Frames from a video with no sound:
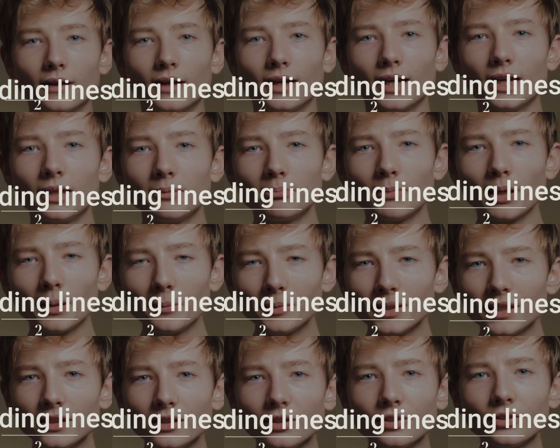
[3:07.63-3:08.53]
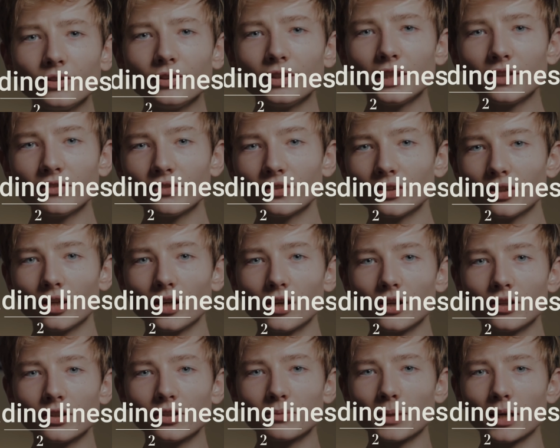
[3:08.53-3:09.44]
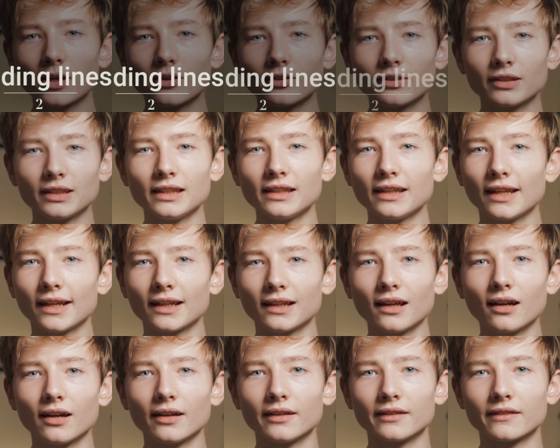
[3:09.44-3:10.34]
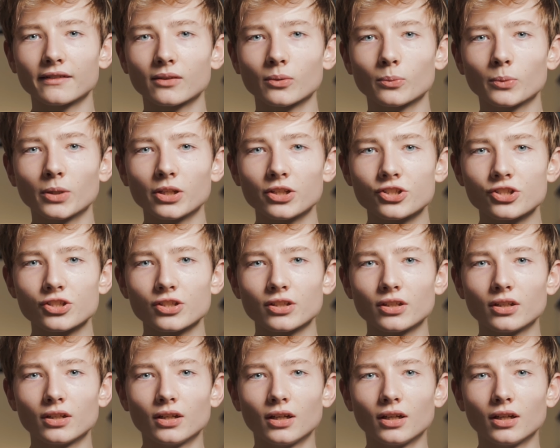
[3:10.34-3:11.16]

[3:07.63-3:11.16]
And maybe you even learned about leading lines, which